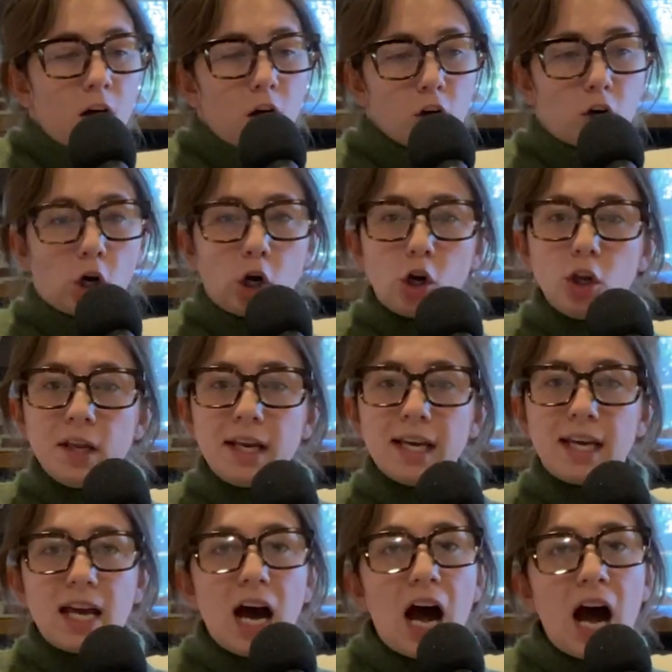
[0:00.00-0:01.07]
a girl and a
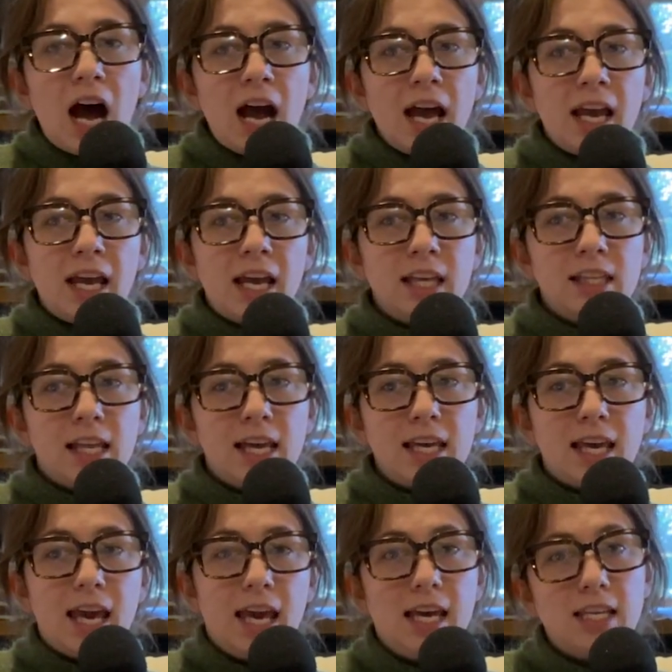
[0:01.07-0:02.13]
guy and like
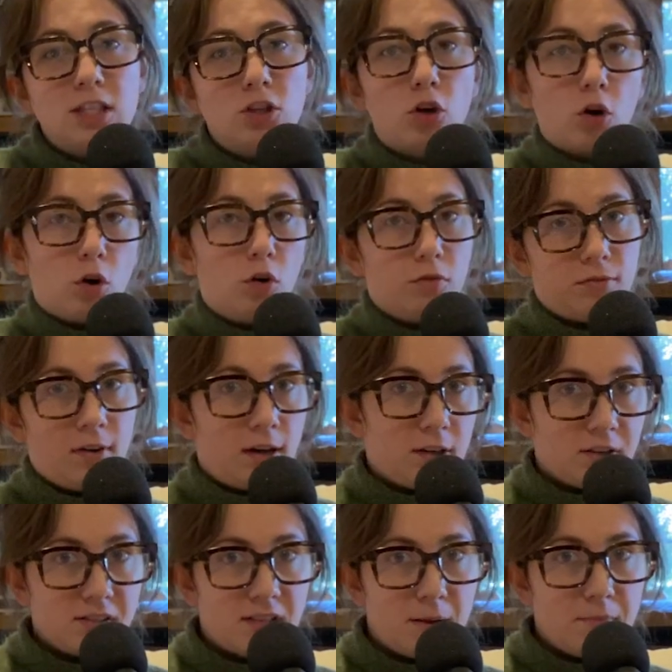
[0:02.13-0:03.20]
his girlfriend
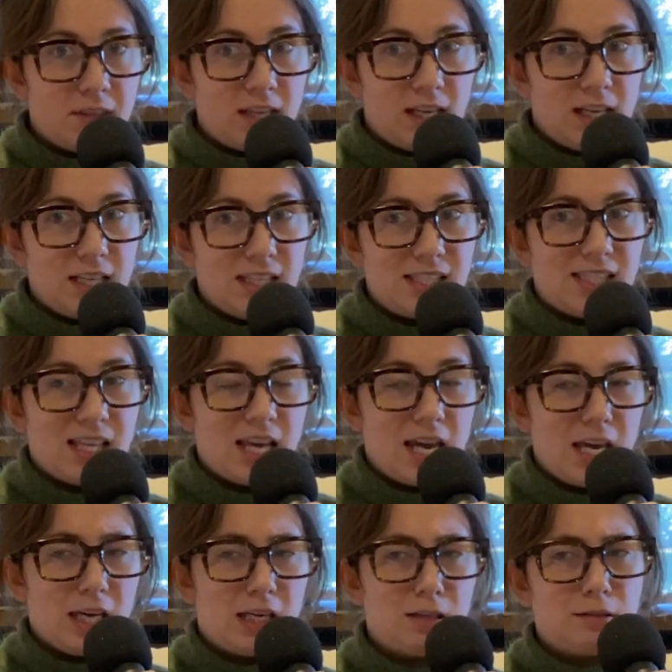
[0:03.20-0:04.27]
or something, and it's like,